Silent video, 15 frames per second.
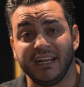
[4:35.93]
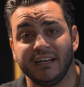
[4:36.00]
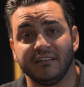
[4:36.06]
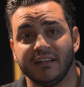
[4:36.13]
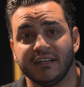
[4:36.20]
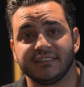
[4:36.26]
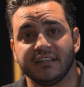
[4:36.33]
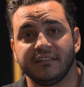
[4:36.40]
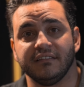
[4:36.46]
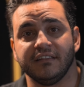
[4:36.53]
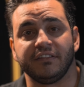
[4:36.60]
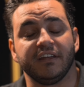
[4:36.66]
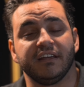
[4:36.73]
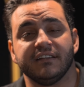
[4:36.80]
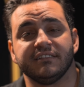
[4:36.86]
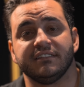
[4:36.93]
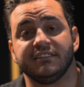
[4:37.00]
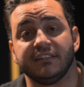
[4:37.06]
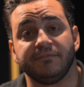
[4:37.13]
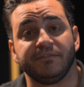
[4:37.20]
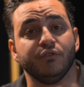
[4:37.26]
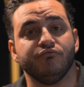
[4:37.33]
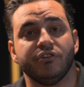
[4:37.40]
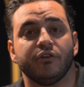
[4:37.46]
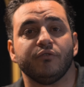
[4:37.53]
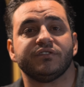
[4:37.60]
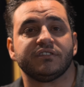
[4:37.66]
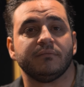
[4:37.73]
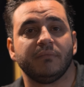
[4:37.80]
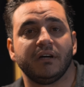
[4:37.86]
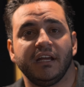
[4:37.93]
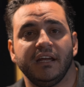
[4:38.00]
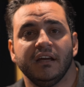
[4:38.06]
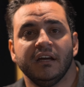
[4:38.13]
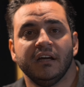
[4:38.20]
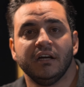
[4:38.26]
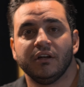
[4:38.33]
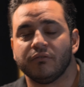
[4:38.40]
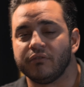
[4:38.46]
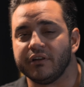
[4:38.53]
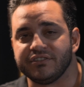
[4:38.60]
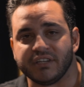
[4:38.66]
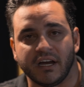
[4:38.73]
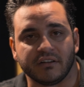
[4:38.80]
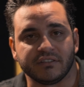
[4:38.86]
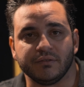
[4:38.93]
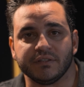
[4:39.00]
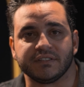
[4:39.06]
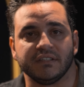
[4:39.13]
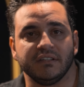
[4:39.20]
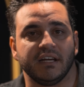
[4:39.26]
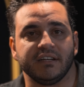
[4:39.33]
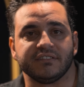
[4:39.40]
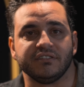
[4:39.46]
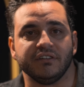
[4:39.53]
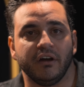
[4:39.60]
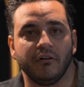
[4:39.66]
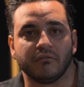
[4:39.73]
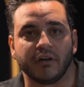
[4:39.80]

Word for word: And that's the, the thing is, is if you know somebody, reach out to us and let us know.